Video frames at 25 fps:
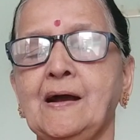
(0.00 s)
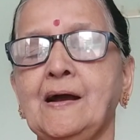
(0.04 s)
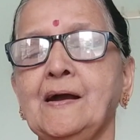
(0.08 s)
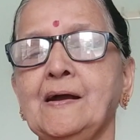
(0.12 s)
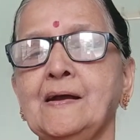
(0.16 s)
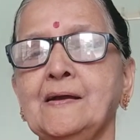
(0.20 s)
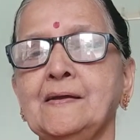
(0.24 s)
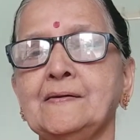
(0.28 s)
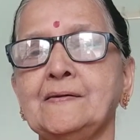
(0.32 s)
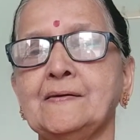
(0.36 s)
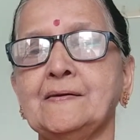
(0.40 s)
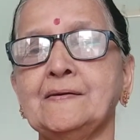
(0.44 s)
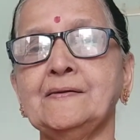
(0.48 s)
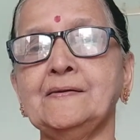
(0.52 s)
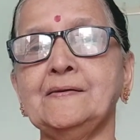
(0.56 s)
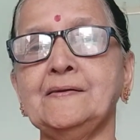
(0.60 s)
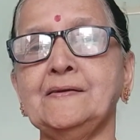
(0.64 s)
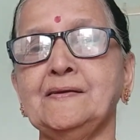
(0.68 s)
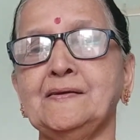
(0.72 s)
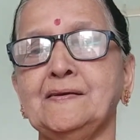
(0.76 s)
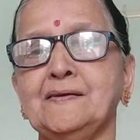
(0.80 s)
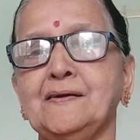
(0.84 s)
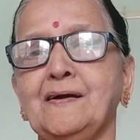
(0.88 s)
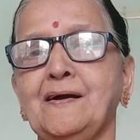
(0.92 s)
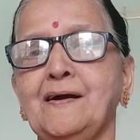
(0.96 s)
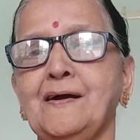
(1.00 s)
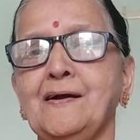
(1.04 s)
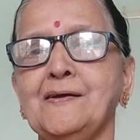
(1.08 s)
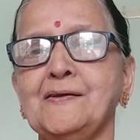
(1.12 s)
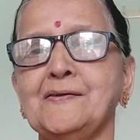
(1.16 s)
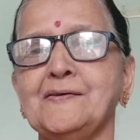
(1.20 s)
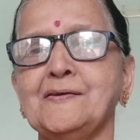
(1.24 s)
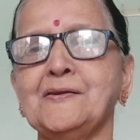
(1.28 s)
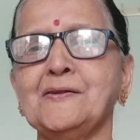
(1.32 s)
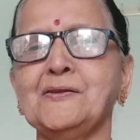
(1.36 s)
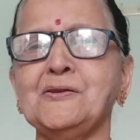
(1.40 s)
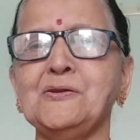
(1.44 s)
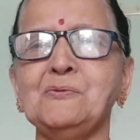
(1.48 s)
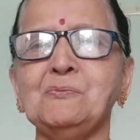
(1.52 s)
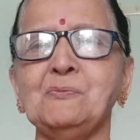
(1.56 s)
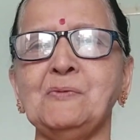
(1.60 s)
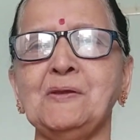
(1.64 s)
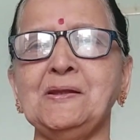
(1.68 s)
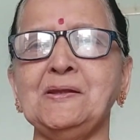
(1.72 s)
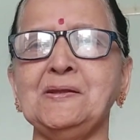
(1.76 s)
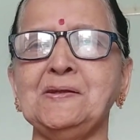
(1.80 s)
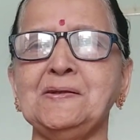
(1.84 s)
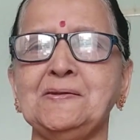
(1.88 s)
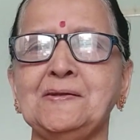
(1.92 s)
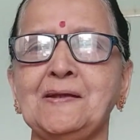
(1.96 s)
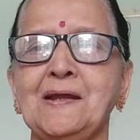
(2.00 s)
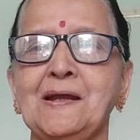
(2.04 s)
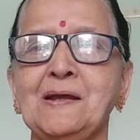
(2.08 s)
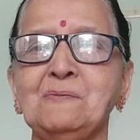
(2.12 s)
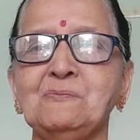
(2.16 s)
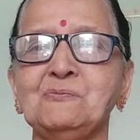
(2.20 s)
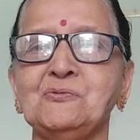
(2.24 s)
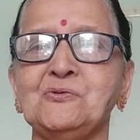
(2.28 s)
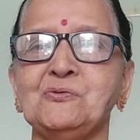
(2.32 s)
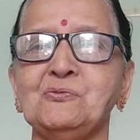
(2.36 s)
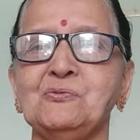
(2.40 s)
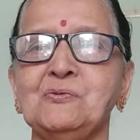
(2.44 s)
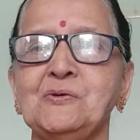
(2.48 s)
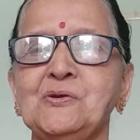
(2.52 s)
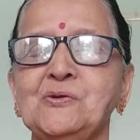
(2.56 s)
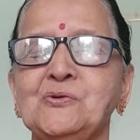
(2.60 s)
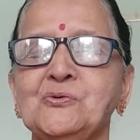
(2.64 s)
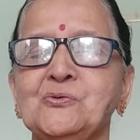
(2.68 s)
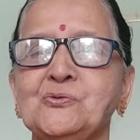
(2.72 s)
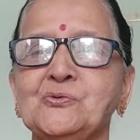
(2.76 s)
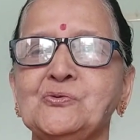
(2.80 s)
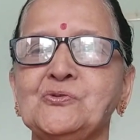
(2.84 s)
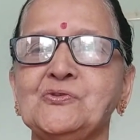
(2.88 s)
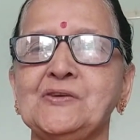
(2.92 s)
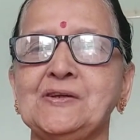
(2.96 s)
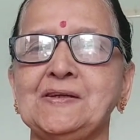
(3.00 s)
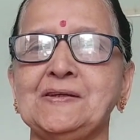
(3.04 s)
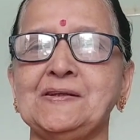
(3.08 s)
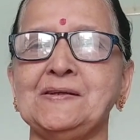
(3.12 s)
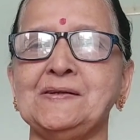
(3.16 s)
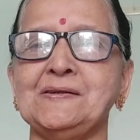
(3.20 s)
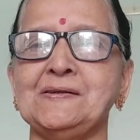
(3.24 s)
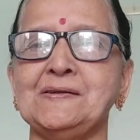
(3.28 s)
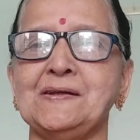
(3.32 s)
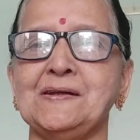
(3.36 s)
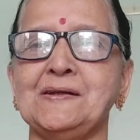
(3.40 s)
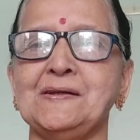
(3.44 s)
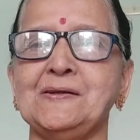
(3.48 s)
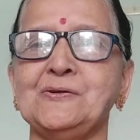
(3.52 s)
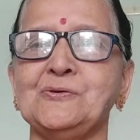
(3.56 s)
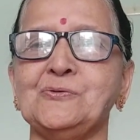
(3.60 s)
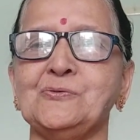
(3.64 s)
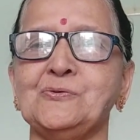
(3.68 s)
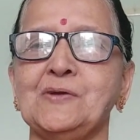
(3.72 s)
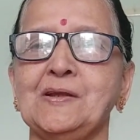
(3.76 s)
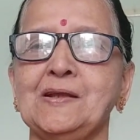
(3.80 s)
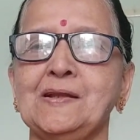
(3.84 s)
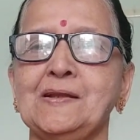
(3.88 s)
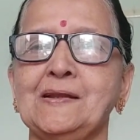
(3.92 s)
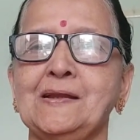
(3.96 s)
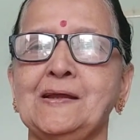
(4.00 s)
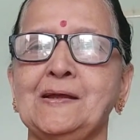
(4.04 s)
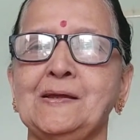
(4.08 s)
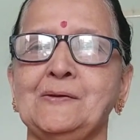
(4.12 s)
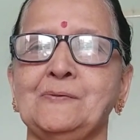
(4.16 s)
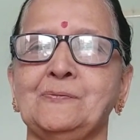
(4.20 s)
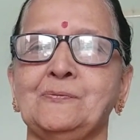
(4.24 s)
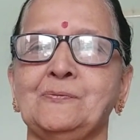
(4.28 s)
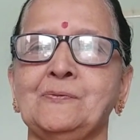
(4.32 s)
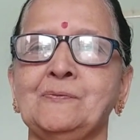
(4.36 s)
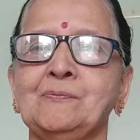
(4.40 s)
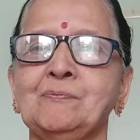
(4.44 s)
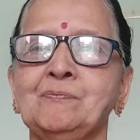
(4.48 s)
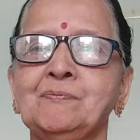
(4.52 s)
Irony. Irony, many times we use it in day-to-day -day life.